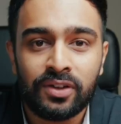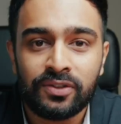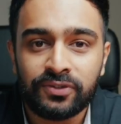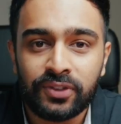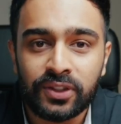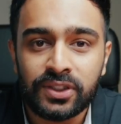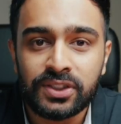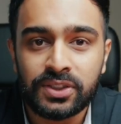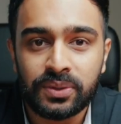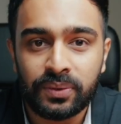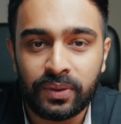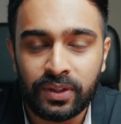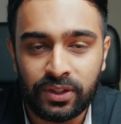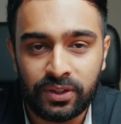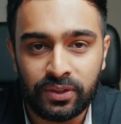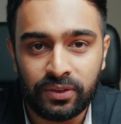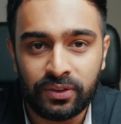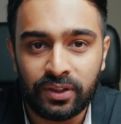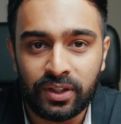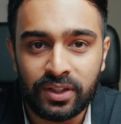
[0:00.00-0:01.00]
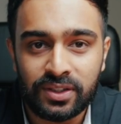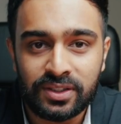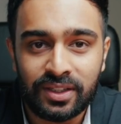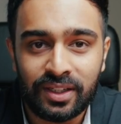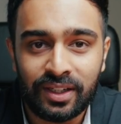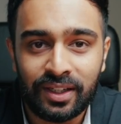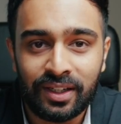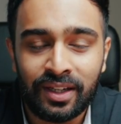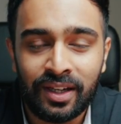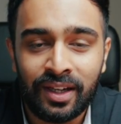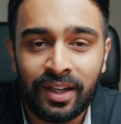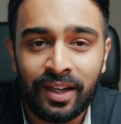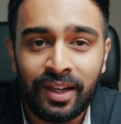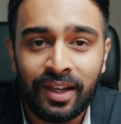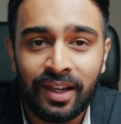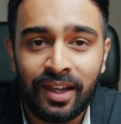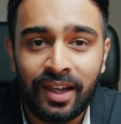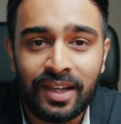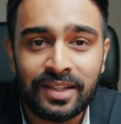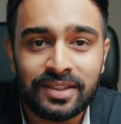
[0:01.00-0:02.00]
fostering curiosity
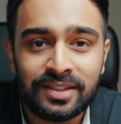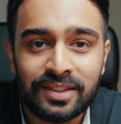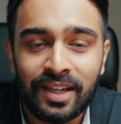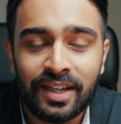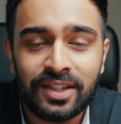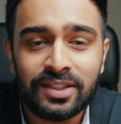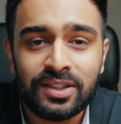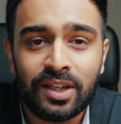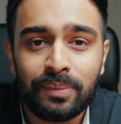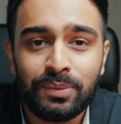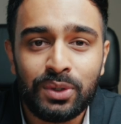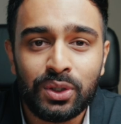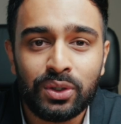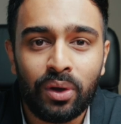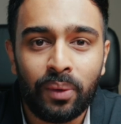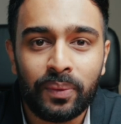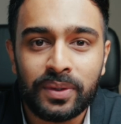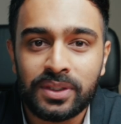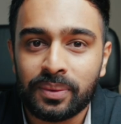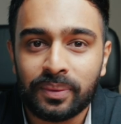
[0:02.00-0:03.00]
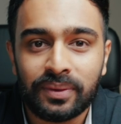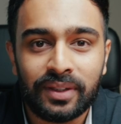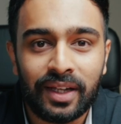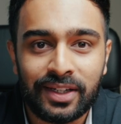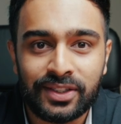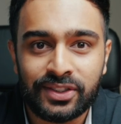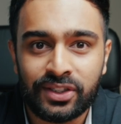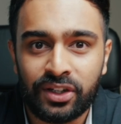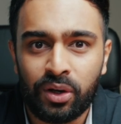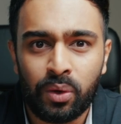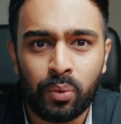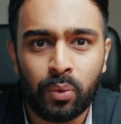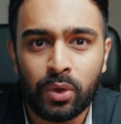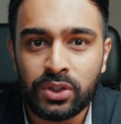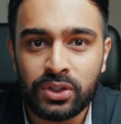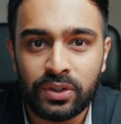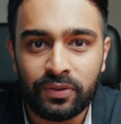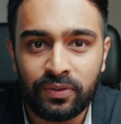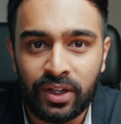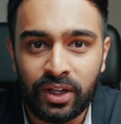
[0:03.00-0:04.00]
is next time you go into a lecture or
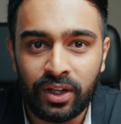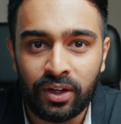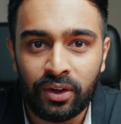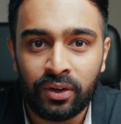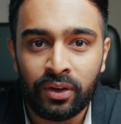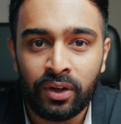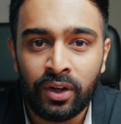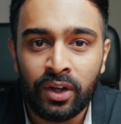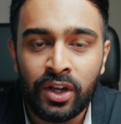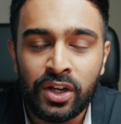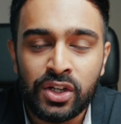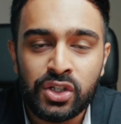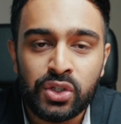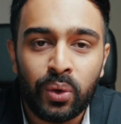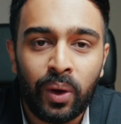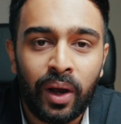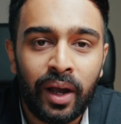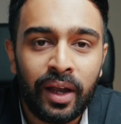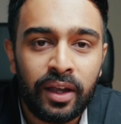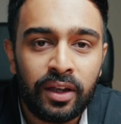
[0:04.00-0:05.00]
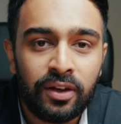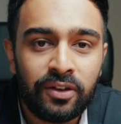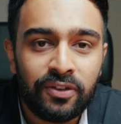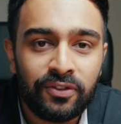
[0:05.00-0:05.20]
watch a video, try and